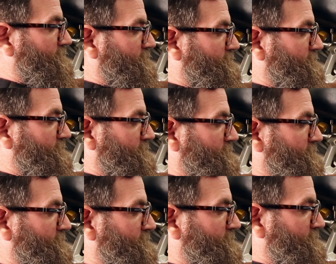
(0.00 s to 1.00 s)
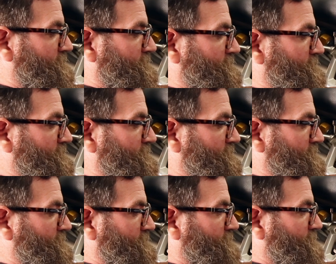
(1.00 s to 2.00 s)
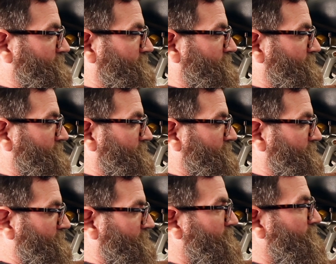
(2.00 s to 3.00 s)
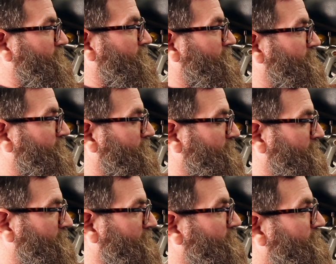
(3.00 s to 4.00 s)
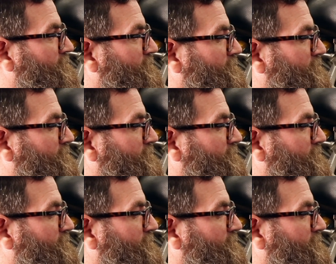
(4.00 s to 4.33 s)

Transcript: it. On and off valve, makes it easy to meter specific